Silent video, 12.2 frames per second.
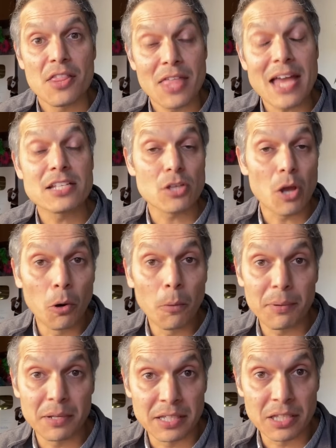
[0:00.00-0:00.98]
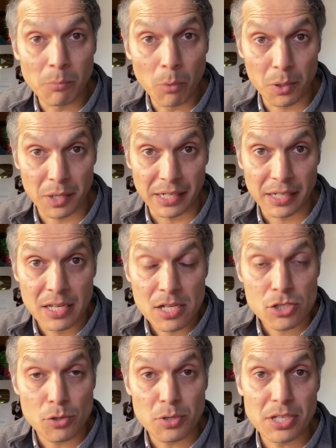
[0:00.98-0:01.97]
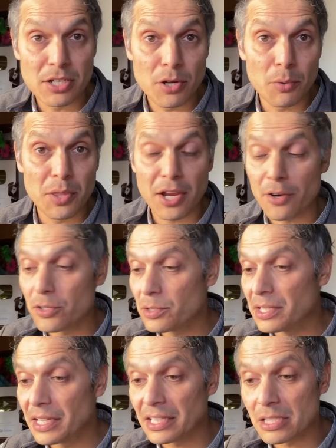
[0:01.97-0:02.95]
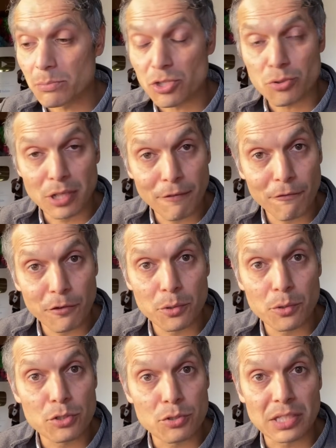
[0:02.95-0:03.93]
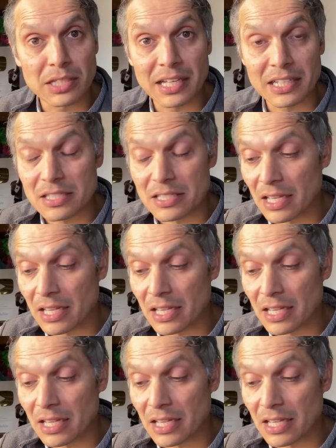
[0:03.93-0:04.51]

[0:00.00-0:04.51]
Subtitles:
That is open in the morning. So you can go there, you can get some street food, you can get